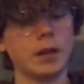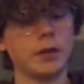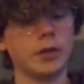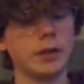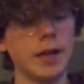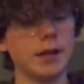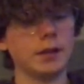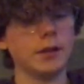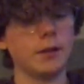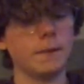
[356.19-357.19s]
She
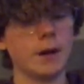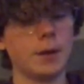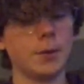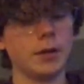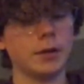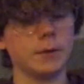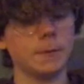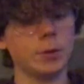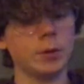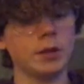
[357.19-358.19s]
tasted the fabulous
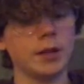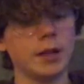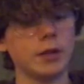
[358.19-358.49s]
foods,